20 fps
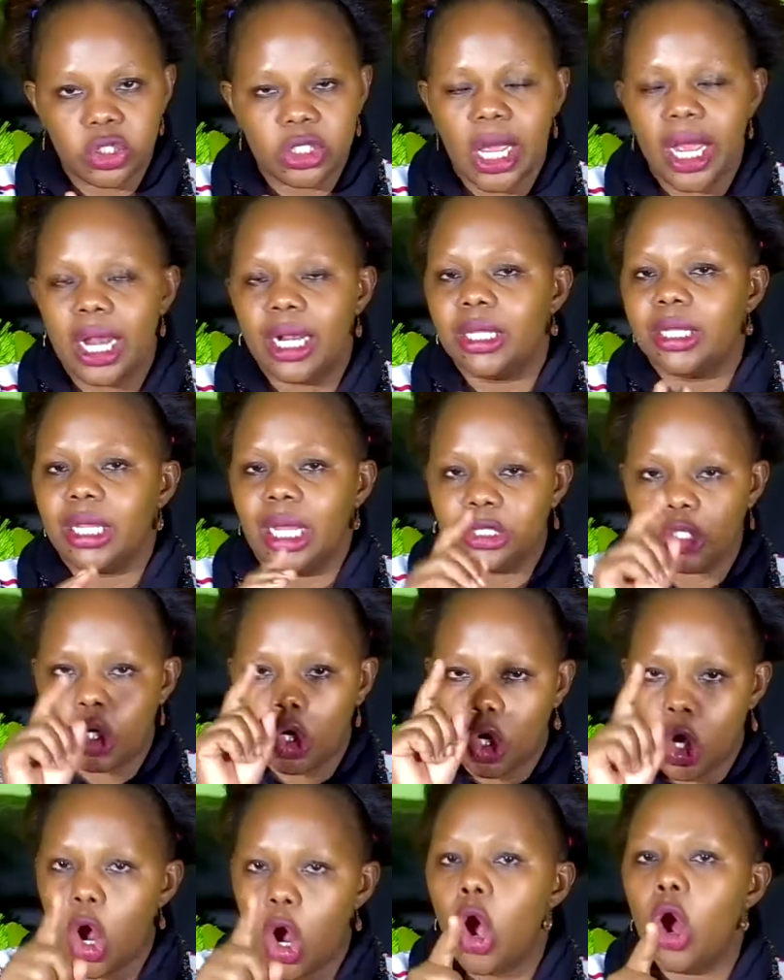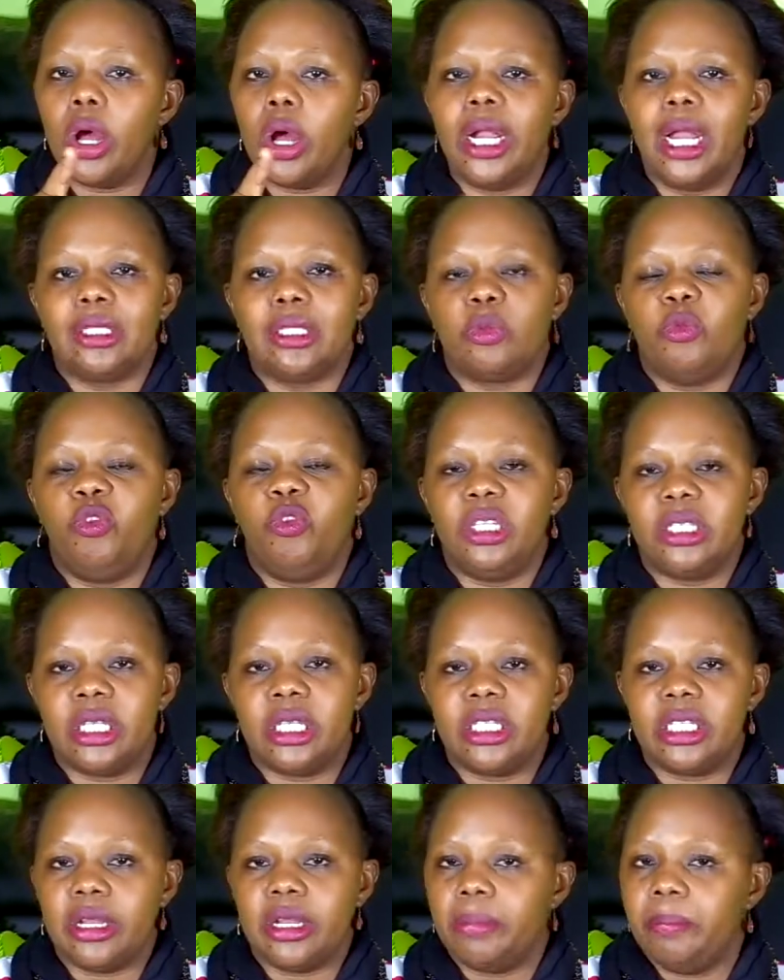tell that God has
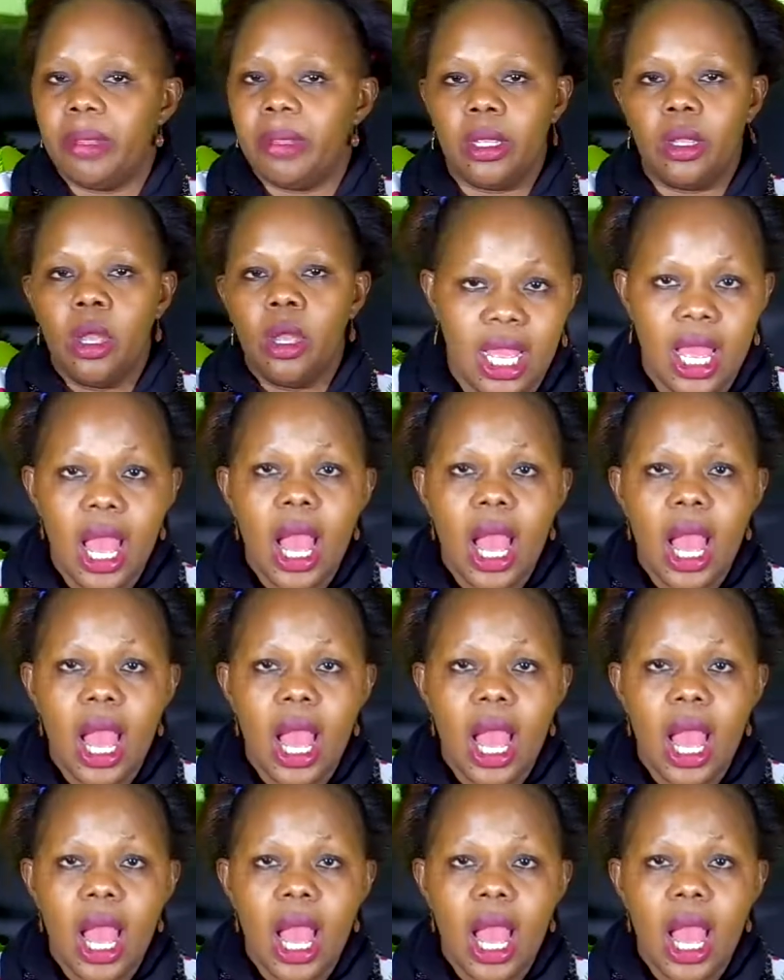visited me.